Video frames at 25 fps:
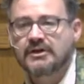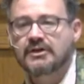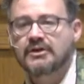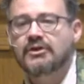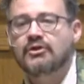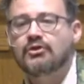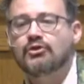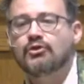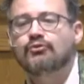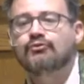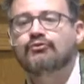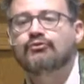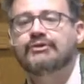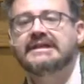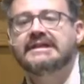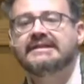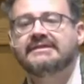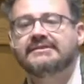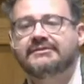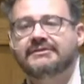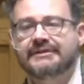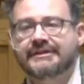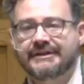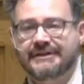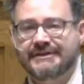The
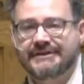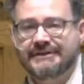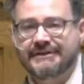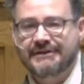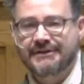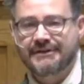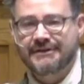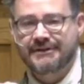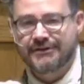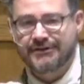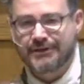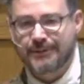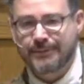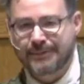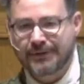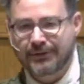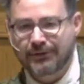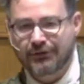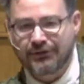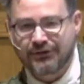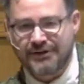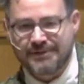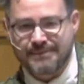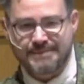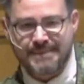reason the
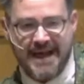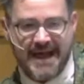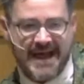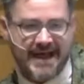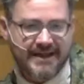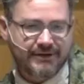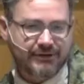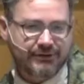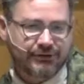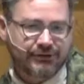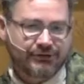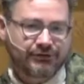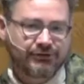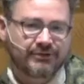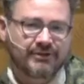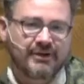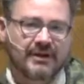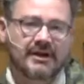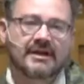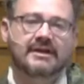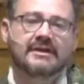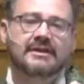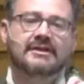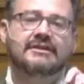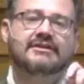building matters
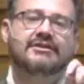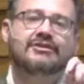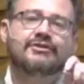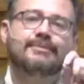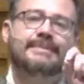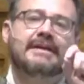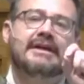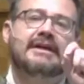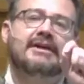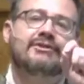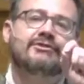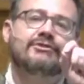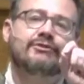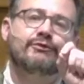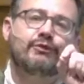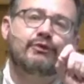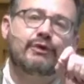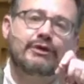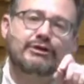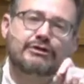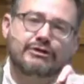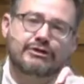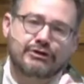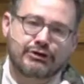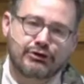is because of
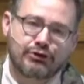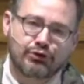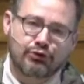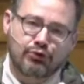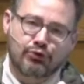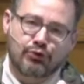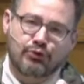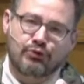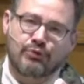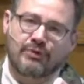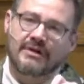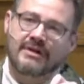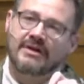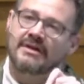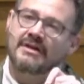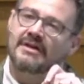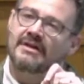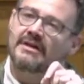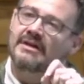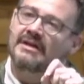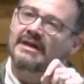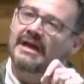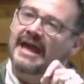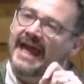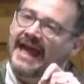what you
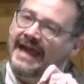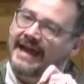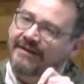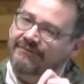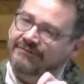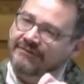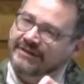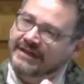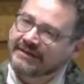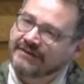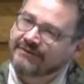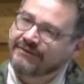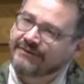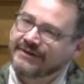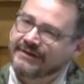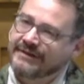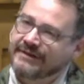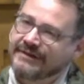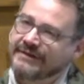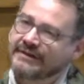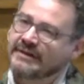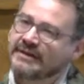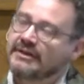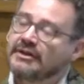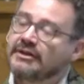have given
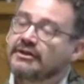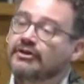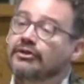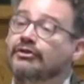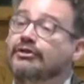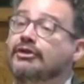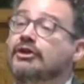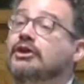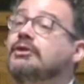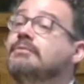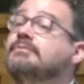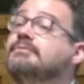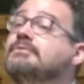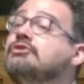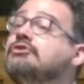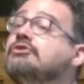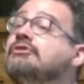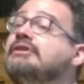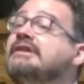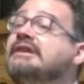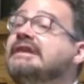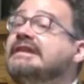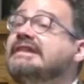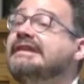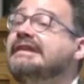to the
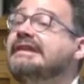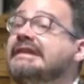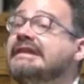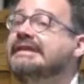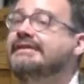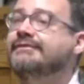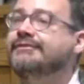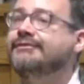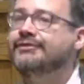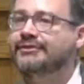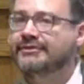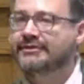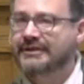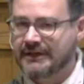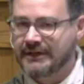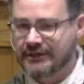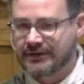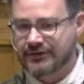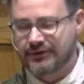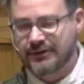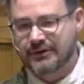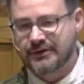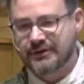community that lives here.